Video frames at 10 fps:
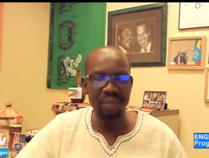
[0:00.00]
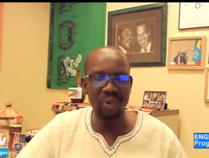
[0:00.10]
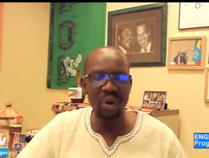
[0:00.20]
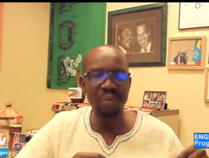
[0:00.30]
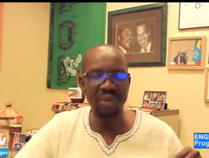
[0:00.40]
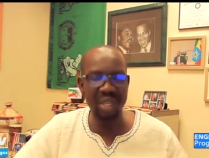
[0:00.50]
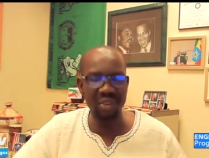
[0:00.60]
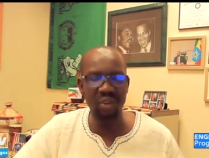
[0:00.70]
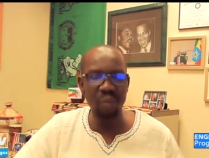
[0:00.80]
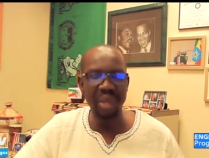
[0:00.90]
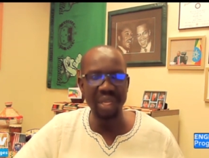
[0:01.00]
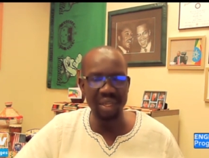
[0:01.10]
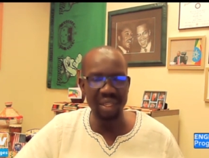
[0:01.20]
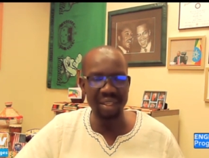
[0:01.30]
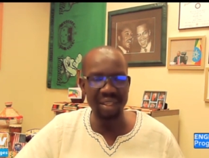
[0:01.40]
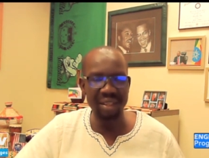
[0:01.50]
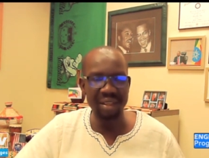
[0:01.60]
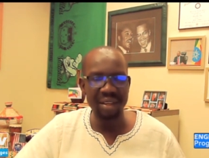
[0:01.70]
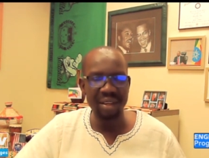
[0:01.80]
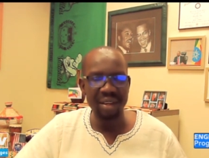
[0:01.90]
from such a community
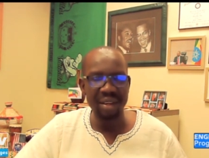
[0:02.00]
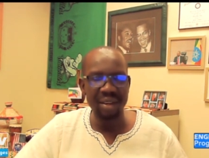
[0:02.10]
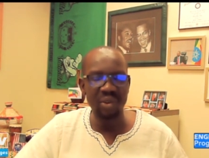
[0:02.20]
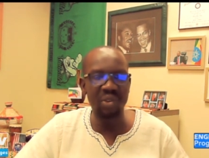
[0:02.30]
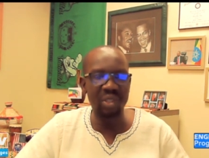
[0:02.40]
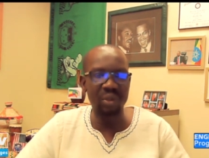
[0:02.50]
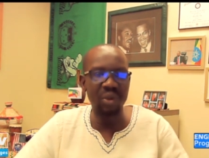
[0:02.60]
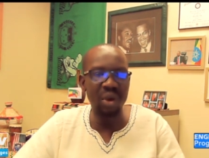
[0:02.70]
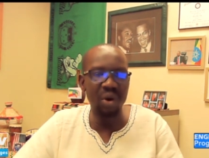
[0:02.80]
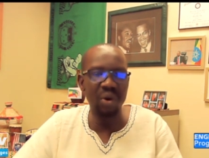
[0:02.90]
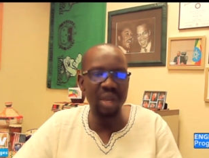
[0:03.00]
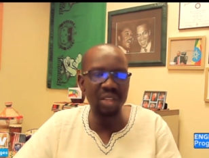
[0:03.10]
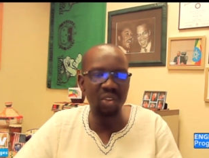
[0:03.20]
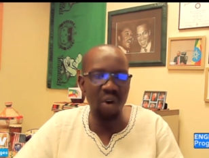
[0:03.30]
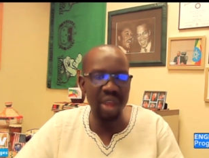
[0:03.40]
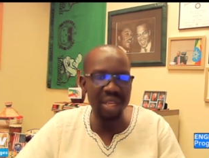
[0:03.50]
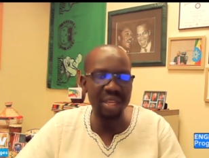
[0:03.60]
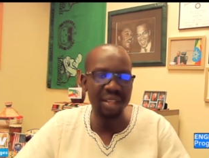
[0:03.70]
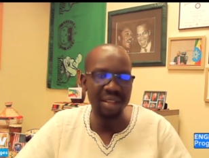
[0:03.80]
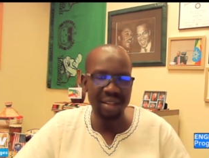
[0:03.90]
to go and
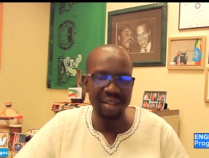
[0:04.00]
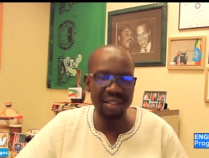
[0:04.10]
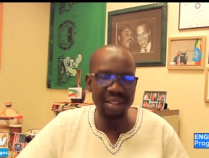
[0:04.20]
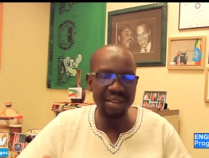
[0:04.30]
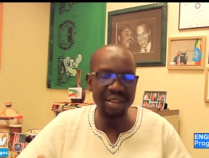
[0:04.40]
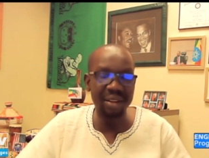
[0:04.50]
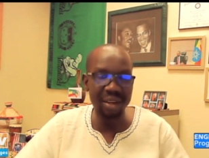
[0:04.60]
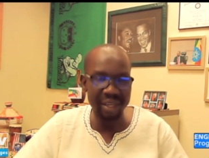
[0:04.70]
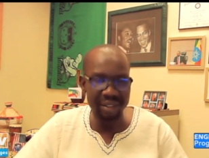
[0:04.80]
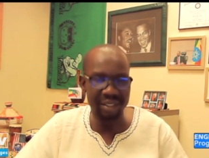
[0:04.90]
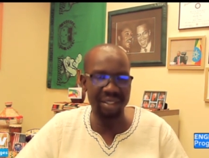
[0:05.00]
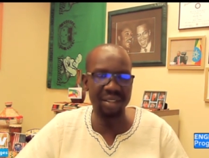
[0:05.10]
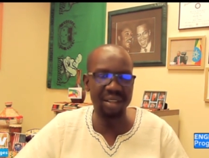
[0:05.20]
join the declared